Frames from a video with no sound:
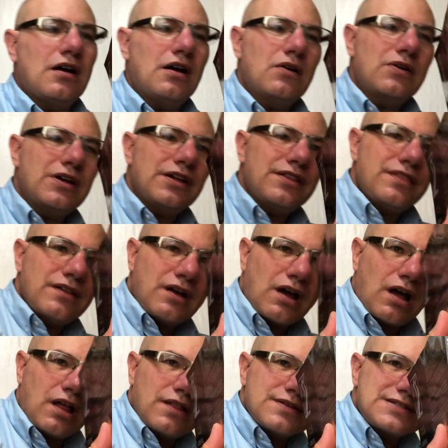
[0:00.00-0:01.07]
oh good,
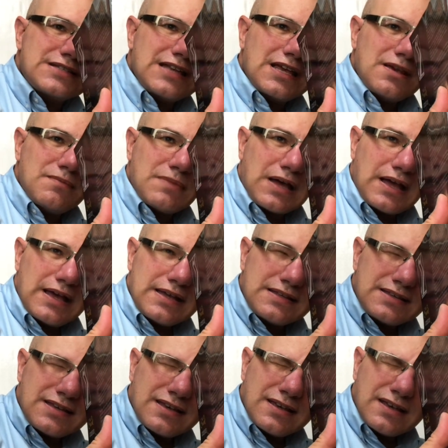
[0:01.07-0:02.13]
all same
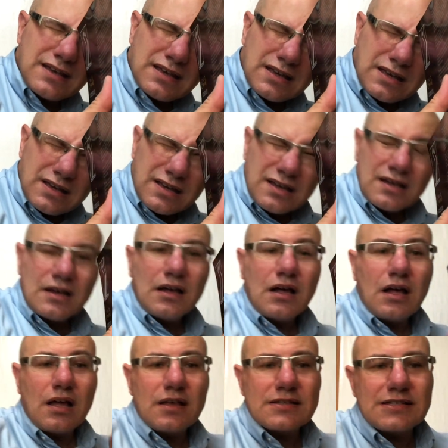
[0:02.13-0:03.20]
height.
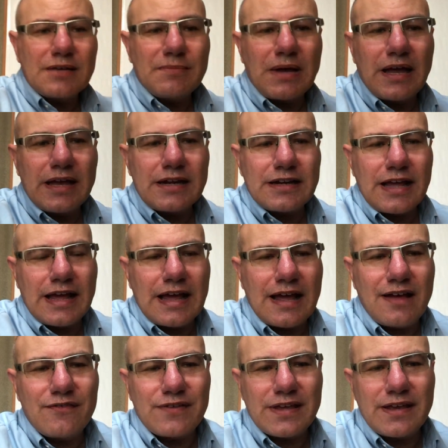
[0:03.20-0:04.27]
I
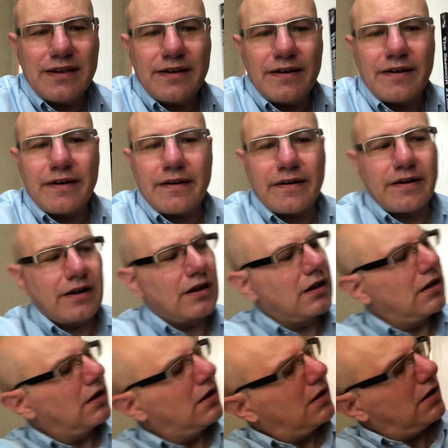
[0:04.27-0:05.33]
have here,
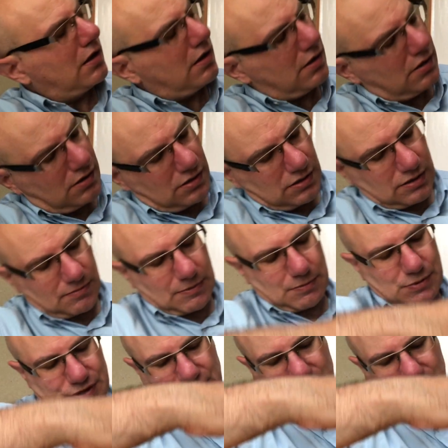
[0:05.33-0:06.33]
let me put